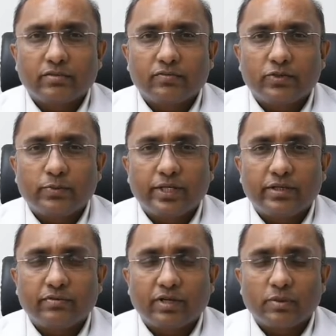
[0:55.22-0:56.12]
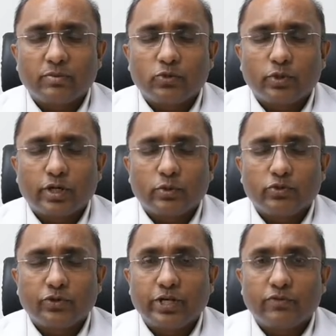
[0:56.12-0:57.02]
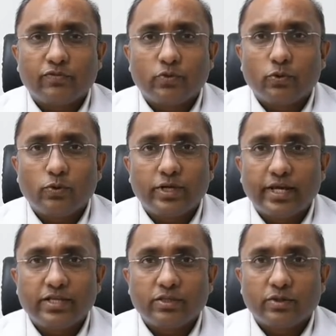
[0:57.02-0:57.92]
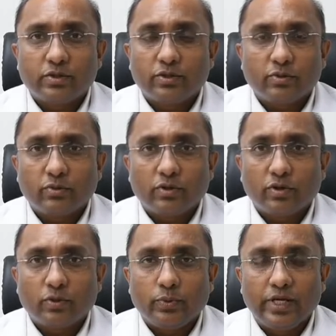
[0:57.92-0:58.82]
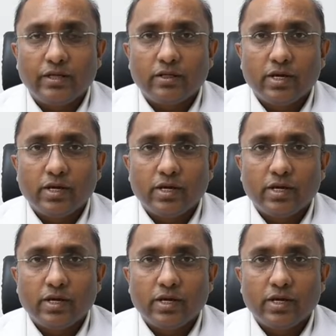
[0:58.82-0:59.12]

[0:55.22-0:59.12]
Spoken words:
which may come to around 3 to 4 days a week,